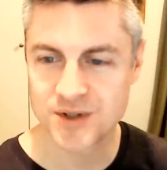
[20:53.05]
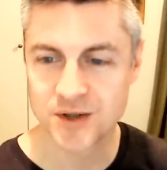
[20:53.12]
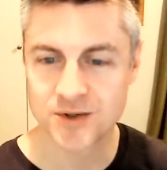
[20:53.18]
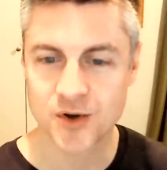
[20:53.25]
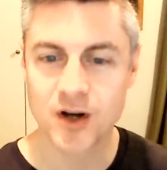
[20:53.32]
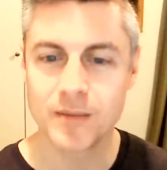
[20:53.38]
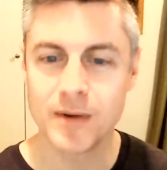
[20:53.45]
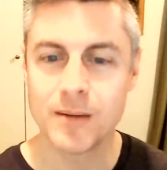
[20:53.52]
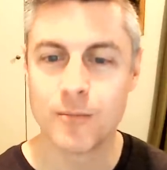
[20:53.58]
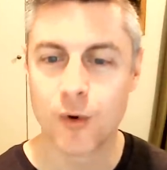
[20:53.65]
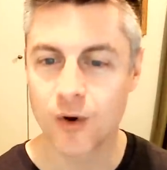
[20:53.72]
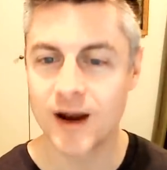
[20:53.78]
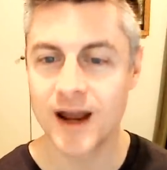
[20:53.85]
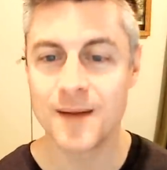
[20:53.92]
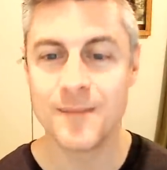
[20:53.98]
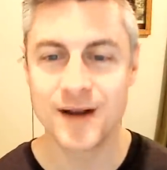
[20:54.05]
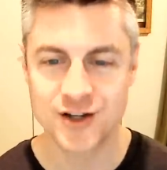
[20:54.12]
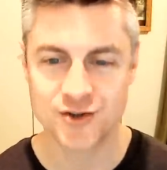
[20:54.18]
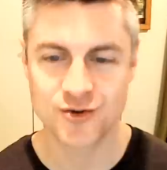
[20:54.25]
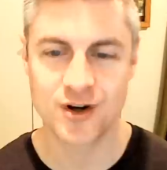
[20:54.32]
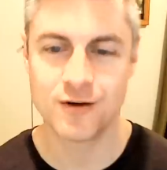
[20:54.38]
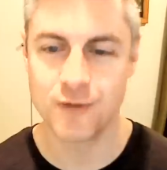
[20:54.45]
there's going to be more
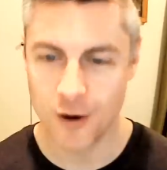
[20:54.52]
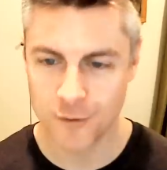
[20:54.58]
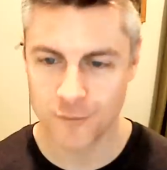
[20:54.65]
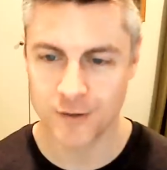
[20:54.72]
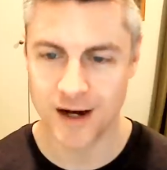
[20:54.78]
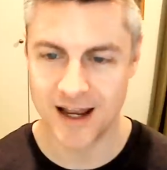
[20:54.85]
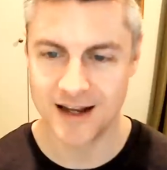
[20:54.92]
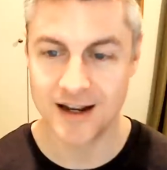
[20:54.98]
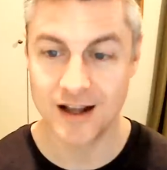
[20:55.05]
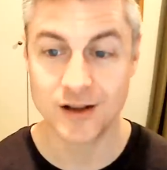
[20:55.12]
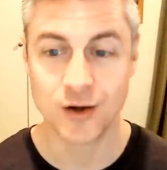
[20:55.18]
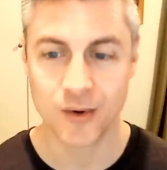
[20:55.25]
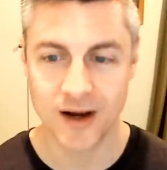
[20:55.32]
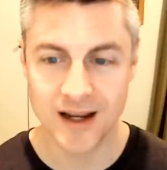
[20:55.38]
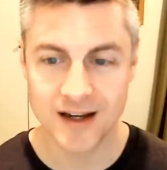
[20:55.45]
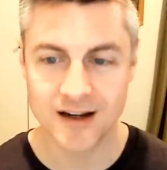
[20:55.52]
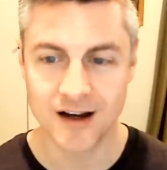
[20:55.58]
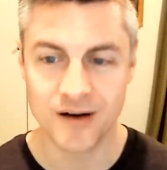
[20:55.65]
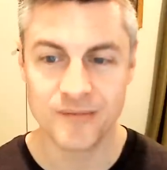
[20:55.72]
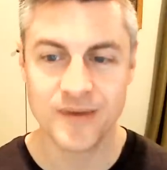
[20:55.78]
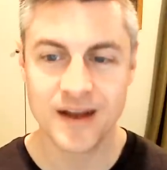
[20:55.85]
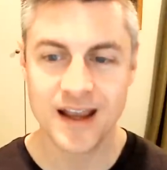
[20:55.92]
administrative overhead and lower
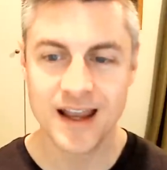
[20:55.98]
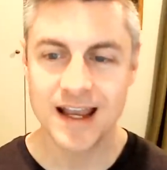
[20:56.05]
income,